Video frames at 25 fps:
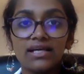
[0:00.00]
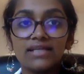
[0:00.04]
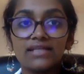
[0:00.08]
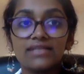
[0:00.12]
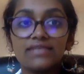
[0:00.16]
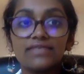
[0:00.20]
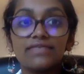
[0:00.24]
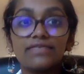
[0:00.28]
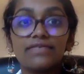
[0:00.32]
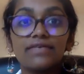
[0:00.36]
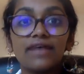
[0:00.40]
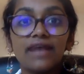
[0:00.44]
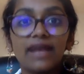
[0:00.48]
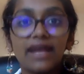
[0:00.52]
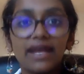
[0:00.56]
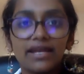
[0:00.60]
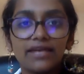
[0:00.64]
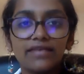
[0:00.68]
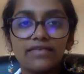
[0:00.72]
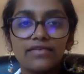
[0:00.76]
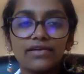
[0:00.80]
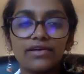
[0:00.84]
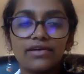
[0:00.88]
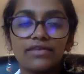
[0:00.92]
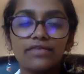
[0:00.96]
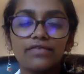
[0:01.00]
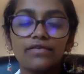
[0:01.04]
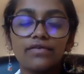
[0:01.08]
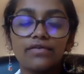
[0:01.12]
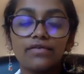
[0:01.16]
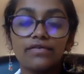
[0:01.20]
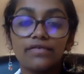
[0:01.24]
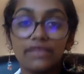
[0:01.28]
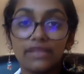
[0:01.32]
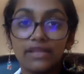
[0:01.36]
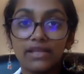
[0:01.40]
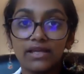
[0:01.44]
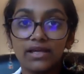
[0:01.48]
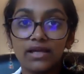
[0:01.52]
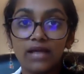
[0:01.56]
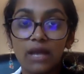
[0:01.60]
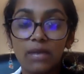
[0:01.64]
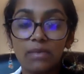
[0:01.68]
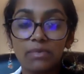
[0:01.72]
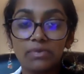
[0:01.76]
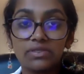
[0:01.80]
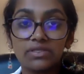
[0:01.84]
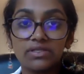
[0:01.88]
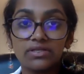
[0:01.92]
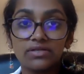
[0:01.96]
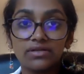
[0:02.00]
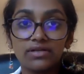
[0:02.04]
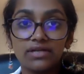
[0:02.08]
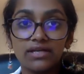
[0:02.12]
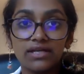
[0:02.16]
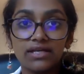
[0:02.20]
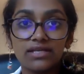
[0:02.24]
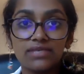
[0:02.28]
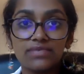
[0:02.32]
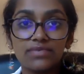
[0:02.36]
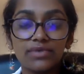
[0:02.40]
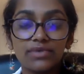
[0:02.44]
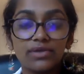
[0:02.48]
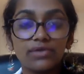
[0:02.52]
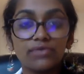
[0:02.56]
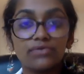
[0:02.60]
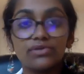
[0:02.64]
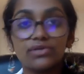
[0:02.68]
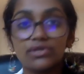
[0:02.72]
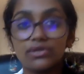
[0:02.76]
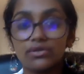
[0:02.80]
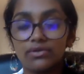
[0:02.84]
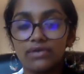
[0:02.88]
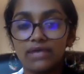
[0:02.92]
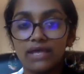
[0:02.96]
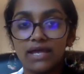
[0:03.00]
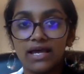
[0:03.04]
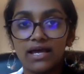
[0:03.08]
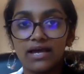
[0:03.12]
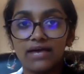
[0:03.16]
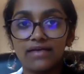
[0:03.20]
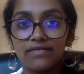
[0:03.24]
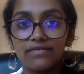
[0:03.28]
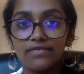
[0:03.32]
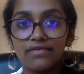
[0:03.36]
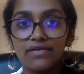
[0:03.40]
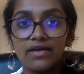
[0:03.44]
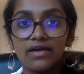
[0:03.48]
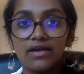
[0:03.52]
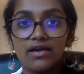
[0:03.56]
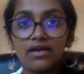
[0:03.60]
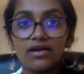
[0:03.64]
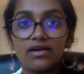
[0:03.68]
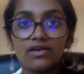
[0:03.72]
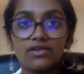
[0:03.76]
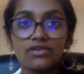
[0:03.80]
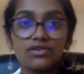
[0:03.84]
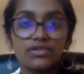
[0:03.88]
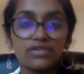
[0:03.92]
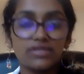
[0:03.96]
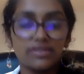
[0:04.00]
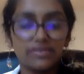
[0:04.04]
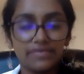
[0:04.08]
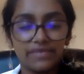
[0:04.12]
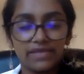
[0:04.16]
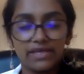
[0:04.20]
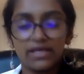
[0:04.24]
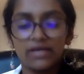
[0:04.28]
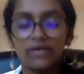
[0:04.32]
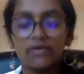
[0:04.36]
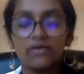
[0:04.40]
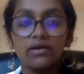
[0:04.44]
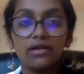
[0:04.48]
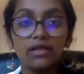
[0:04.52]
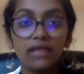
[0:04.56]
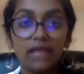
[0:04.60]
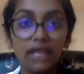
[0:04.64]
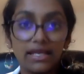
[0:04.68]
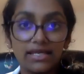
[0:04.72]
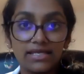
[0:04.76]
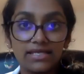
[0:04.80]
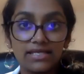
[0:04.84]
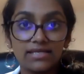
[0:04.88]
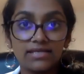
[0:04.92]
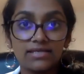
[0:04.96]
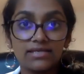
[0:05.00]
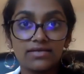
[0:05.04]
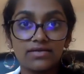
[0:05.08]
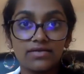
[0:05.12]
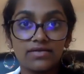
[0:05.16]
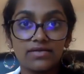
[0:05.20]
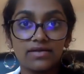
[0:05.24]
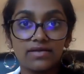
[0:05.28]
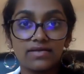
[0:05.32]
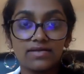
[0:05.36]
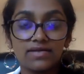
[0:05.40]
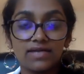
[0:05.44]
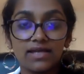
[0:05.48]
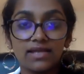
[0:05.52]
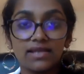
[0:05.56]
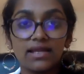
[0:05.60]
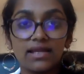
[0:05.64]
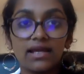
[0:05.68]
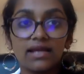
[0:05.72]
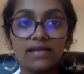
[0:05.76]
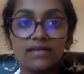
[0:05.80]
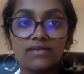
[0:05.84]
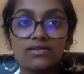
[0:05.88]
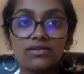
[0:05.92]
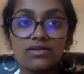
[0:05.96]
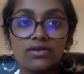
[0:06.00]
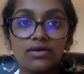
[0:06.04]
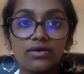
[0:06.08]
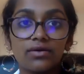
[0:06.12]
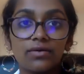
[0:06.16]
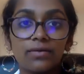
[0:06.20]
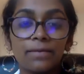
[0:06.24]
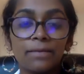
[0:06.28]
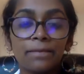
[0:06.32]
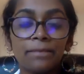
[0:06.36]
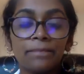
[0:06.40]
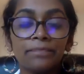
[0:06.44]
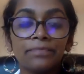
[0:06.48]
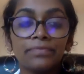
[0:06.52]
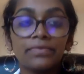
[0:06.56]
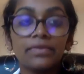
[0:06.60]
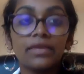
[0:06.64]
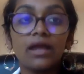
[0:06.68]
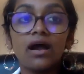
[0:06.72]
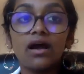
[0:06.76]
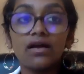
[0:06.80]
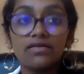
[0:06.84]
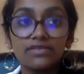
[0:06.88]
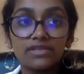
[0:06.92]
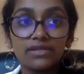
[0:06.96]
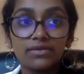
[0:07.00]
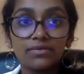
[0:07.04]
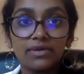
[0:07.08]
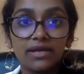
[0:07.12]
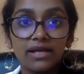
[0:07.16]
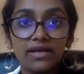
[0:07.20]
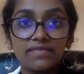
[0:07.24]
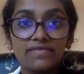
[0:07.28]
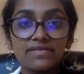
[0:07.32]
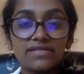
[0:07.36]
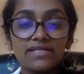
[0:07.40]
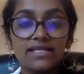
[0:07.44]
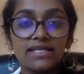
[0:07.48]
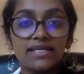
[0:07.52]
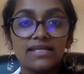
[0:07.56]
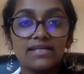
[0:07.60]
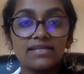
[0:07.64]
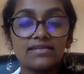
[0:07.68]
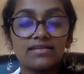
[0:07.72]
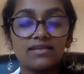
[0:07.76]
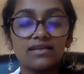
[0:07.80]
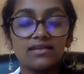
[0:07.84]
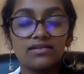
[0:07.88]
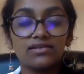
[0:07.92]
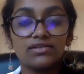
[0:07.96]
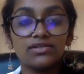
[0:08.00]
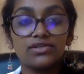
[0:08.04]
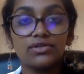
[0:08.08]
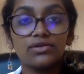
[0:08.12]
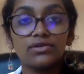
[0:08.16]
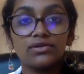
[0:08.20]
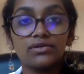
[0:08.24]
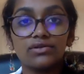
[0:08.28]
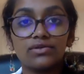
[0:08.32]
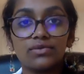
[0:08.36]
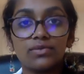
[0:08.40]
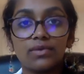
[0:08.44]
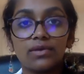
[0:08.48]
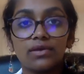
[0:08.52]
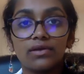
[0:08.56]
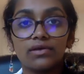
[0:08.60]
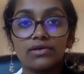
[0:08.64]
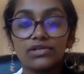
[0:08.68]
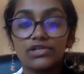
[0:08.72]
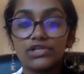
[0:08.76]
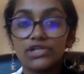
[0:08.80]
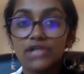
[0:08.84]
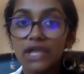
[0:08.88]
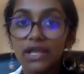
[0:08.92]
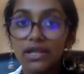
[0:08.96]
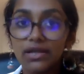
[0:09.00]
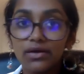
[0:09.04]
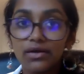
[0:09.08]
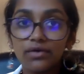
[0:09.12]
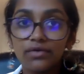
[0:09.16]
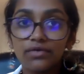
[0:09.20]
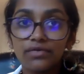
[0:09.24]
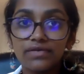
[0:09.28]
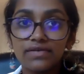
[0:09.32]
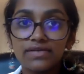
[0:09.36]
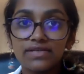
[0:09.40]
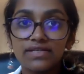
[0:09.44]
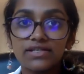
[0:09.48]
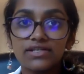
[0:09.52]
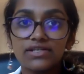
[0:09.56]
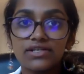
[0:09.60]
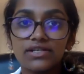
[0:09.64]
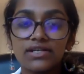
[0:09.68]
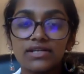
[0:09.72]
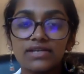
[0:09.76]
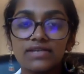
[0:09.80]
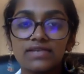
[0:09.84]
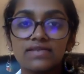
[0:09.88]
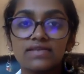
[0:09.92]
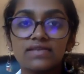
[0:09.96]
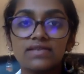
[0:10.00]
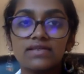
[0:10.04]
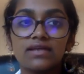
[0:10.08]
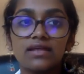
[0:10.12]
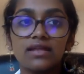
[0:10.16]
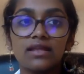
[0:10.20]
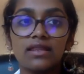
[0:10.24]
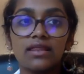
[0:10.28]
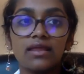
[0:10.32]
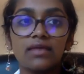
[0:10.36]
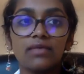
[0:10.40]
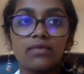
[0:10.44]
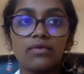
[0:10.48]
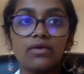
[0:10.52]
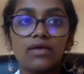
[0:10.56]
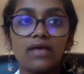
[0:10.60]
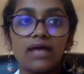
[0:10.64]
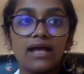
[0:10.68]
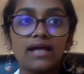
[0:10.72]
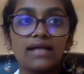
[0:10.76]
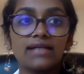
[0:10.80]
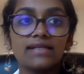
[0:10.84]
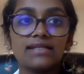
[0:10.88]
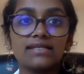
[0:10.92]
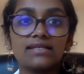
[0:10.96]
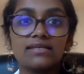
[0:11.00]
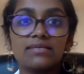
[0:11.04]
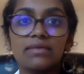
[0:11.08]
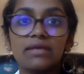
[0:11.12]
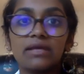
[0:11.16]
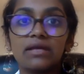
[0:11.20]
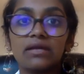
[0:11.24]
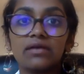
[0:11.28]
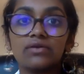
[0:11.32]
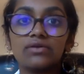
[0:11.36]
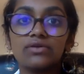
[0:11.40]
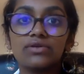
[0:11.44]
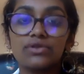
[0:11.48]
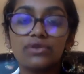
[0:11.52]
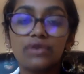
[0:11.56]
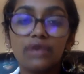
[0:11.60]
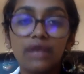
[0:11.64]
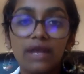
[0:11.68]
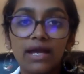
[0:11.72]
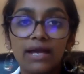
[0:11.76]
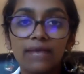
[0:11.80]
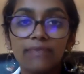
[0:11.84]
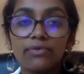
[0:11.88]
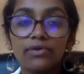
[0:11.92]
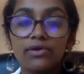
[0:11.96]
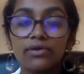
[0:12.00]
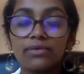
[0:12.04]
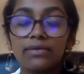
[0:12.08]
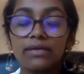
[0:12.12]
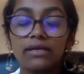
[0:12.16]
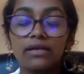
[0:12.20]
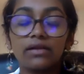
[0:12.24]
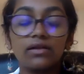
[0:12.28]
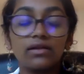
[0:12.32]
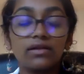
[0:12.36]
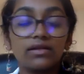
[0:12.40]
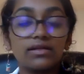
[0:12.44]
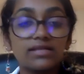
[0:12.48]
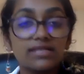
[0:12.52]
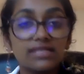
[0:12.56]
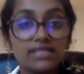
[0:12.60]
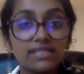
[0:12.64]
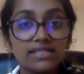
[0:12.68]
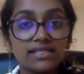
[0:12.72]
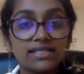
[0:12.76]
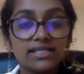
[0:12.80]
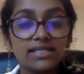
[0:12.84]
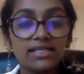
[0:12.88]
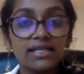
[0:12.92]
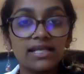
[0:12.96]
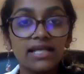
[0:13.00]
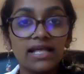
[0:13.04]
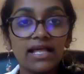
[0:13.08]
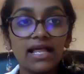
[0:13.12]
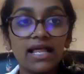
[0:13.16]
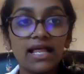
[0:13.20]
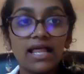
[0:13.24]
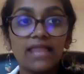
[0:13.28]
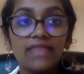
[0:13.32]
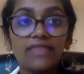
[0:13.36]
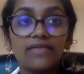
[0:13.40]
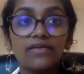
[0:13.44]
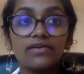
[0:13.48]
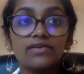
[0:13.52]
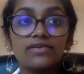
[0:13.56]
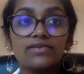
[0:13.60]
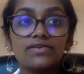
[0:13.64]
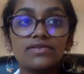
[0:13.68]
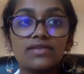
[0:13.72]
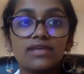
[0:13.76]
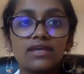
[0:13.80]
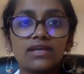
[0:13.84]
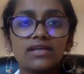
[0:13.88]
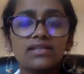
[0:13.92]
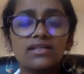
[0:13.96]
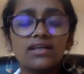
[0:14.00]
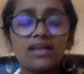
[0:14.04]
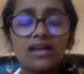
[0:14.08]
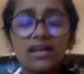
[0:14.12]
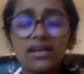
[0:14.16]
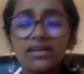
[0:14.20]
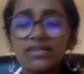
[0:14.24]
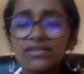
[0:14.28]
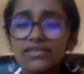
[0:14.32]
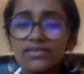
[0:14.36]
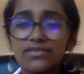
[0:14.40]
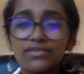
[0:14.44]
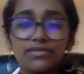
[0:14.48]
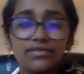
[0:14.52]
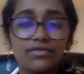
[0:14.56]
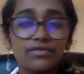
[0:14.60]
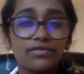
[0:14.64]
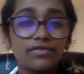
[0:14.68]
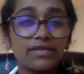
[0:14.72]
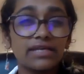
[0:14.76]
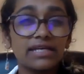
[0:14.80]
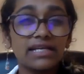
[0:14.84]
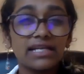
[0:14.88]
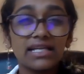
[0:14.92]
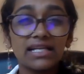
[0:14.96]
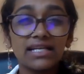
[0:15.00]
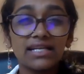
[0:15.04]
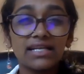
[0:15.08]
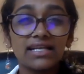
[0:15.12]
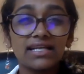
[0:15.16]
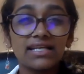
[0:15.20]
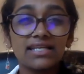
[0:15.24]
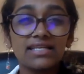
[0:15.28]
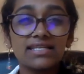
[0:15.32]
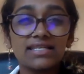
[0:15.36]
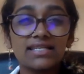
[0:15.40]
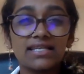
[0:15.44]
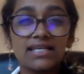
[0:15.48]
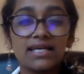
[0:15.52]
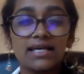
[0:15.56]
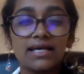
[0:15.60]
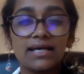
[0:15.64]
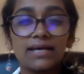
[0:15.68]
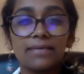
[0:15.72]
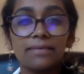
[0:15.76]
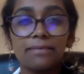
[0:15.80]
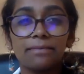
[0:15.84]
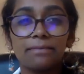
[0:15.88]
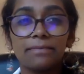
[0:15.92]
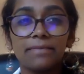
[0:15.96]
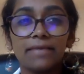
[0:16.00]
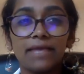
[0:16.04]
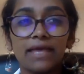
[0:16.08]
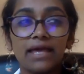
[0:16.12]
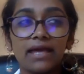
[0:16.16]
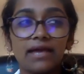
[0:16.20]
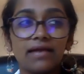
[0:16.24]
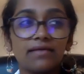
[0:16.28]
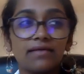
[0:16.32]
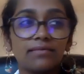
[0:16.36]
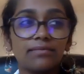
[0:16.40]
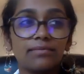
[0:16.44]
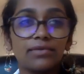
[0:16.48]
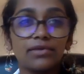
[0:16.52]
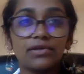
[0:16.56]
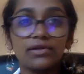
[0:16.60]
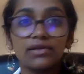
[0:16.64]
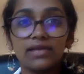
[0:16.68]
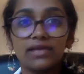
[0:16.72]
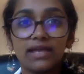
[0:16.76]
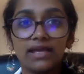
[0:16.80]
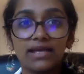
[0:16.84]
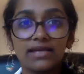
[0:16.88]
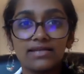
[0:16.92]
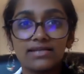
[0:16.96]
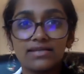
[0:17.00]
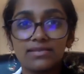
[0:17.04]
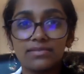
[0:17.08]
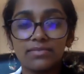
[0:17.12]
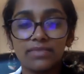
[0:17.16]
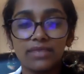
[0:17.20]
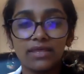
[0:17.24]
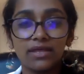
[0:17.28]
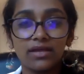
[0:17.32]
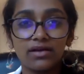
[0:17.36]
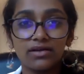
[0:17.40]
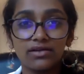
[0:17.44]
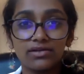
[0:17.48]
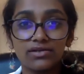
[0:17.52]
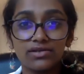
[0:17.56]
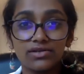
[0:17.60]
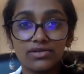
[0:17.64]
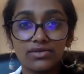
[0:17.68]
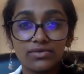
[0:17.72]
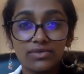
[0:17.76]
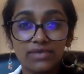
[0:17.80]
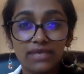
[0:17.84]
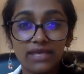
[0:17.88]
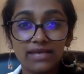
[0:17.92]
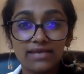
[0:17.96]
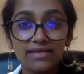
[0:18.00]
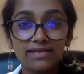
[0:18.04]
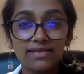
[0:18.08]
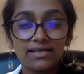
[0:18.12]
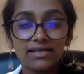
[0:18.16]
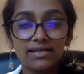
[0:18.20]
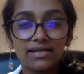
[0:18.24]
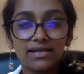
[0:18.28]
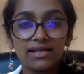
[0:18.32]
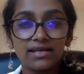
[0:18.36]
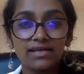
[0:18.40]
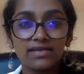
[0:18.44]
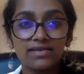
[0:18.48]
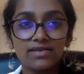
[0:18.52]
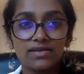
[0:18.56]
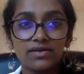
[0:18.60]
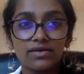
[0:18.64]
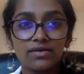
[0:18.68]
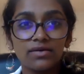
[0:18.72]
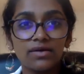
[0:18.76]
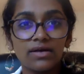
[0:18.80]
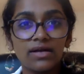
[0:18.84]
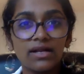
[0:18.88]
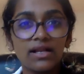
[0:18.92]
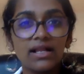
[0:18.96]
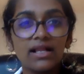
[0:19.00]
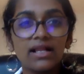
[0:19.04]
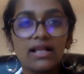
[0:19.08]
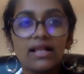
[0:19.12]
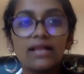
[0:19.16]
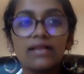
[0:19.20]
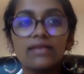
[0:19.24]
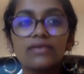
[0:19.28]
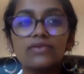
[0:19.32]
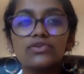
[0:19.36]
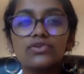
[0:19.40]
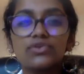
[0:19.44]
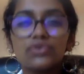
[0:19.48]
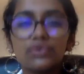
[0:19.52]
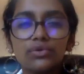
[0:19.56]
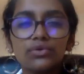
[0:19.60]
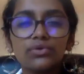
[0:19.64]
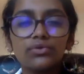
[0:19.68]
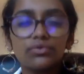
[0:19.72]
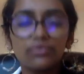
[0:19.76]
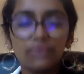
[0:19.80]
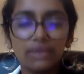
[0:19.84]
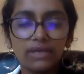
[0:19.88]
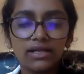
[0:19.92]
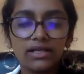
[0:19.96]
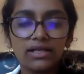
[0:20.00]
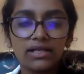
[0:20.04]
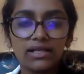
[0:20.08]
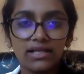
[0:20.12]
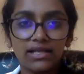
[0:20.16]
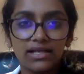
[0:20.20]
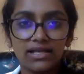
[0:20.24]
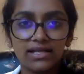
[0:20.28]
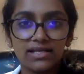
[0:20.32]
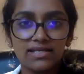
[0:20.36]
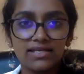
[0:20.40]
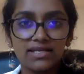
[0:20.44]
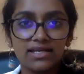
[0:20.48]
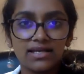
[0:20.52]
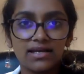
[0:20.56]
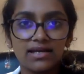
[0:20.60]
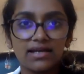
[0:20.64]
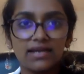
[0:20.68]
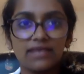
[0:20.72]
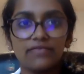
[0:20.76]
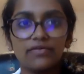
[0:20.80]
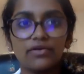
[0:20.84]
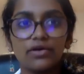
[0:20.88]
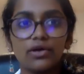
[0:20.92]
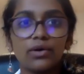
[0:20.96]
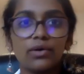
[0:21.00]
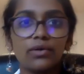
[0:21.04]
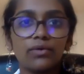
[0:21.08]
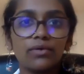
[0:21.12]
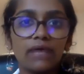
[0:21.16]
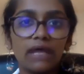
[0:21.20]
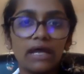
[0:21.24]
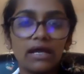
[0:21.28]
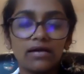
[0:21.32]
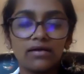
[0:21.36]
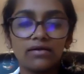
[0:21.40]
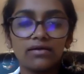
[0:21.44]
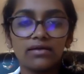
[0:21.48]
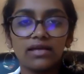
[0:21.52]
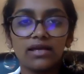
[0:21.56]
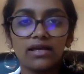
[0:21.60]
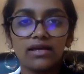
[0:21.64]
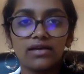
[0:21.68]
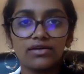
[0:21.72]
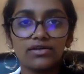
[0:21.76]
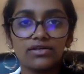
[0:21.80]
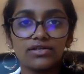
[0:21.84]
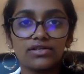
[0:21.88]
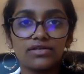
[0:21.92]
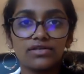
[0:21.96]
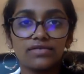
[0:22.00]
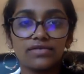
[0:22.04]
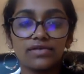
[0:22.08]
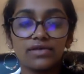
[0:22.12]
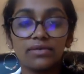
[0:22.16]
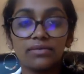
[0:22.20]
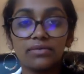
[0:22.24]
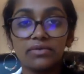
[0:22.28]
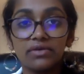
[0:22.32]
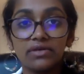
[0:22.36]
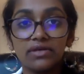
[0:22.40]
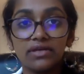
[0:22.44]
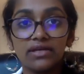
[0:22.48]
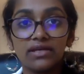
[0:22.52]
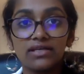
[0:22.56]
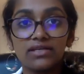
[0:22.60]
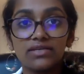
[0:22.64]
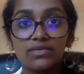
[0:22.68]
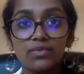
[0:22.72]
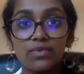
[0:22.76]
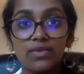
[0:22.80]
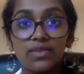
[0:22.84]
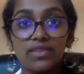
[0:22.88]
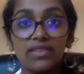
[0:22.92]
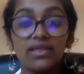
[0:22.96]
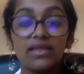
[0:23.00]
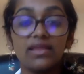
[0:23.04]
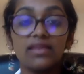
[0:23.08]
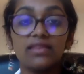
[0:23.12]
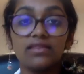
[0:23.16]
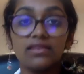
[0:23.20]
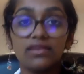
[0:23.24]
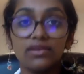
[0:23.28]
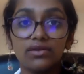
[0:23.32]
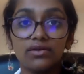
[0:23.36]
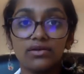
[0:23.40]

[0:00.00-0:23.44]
to find very fulfilling opportunities when you don't have a certificate or a license or things like that. So often what I've seen is that students will shadow physicians, they will act as a medical scribe or medical assistant. There's a ton of different free clinics um, and Berkeley has something called a suitcase clinic. So student run clinics that kind of go around the underserved communities within the